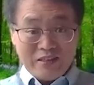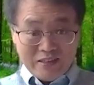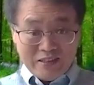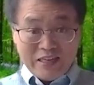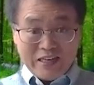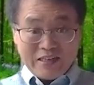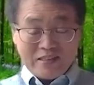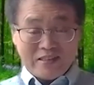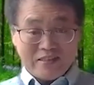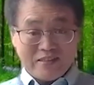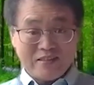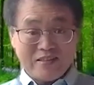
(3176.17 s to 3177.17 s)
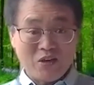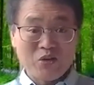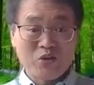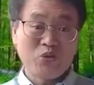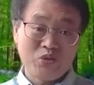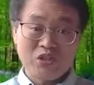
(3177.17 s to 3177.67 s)
that, or
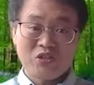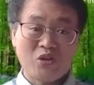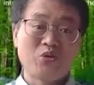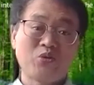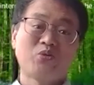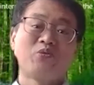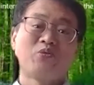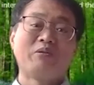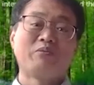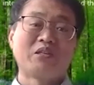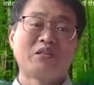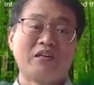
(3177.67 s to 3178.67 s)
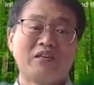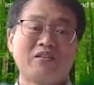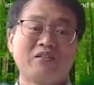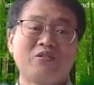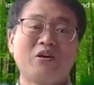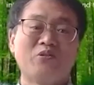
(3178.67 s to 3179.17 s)
you just go to the website,
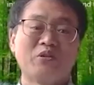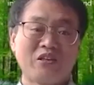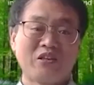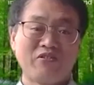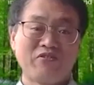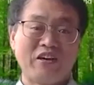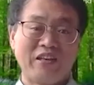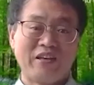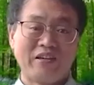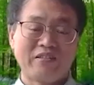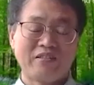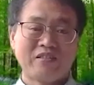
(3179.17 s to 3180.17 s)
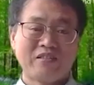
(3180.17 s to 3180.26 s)
you always can find us.